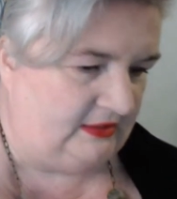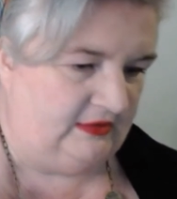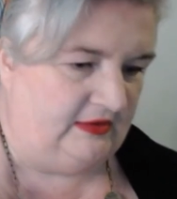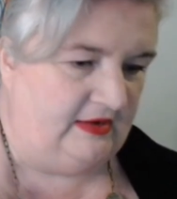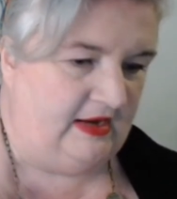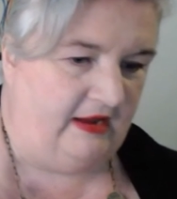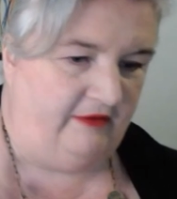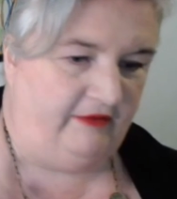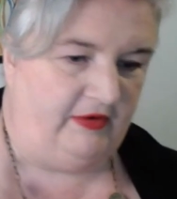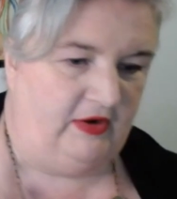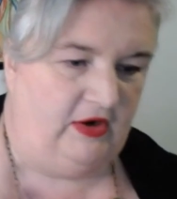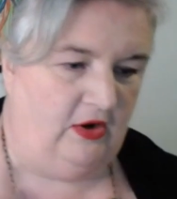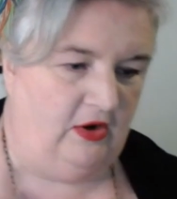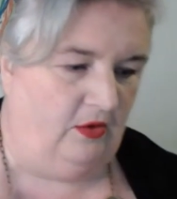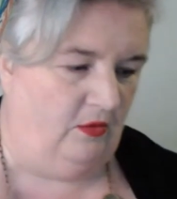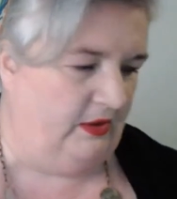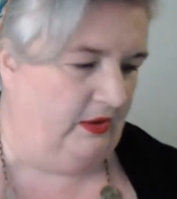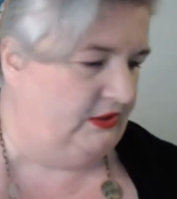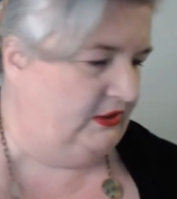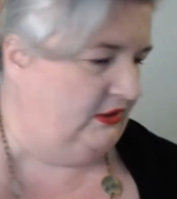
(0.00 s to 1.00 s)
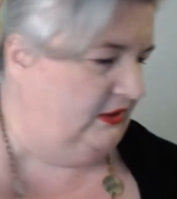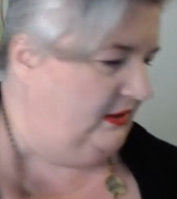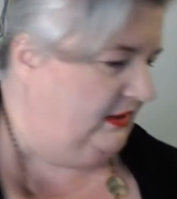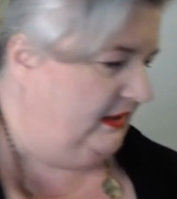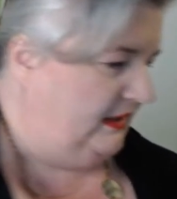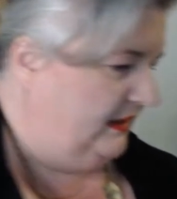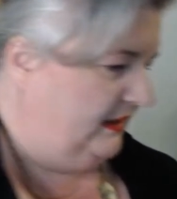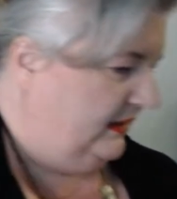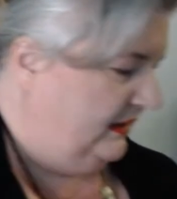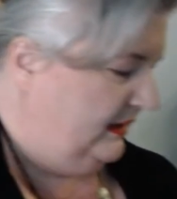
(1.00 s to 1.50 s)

you never know what you're gonna